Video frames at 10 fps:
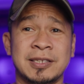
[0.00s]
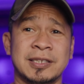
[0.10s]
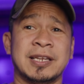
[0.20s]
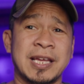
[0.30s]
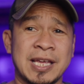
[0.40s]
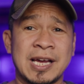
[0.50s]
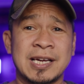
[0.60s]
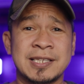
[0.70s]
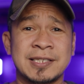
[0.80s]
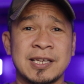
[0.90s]
G'day
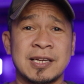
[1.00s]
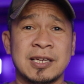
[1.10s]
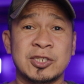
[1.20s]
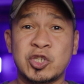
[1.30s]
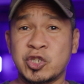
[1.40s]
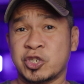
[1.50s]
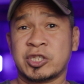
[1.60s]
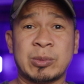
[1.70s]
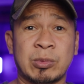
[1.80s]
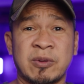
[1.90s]
guys, just a
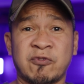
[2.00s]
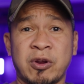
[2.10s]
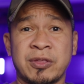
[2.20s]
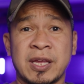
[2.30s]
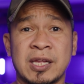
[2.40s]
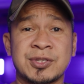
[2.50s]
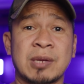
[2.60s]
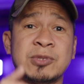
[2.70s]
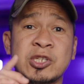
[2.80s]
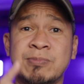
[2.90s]
disclaimer before anything else.
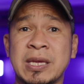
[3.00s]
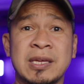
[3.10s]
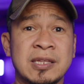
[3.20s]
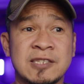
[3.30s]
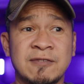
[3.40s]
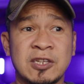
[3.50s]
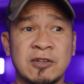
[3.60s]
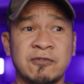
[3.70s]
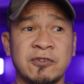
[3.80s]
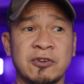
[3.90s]
I'm just making this
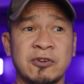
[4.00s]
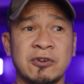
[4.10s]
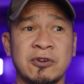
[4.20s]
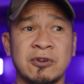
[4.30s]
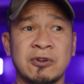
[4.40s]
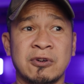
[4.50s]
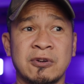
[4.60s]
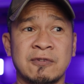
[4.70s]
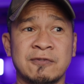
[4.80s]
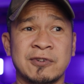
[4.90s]
video for
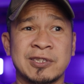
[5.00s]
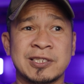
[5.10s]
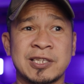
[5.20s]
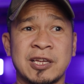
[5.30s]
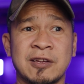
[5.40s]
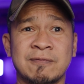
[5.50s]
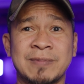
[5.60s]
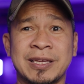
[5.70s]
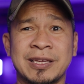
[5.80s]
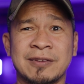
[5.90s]
the sake of
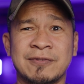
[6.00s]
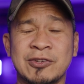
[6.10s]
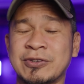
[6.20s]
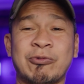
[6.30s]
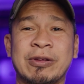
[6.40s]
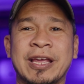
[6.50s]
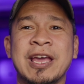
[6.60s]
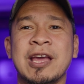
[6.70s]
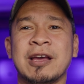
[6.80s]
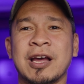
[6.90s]
making a video. Not really.
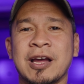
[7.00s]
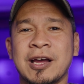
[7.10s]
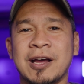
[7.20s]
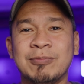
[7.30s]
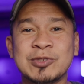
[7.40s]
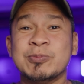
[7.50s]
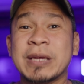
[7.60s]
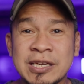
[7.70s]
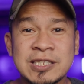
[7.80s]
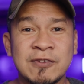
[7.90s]
I'm just
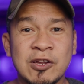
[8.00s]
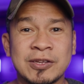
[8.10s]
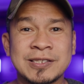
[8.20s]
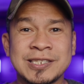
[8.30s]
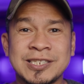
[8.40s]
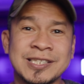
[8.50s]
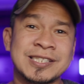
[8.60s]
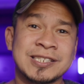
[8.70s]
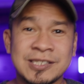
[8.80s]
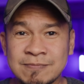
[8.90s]
making this video because it just